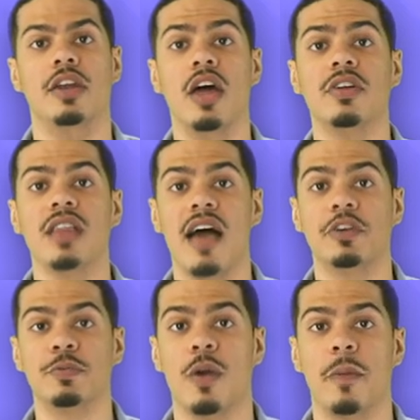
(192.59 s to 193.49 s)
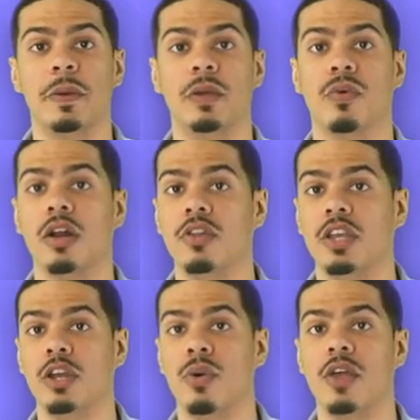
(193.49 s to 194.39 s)
Another lavish property
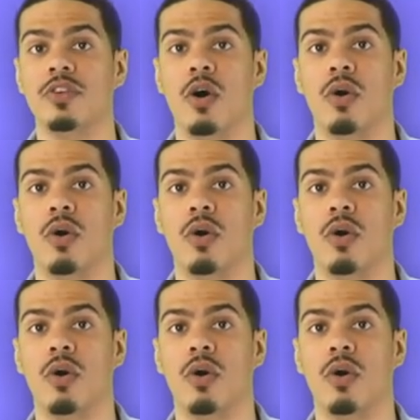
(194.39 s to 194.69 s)
Ronaldinho has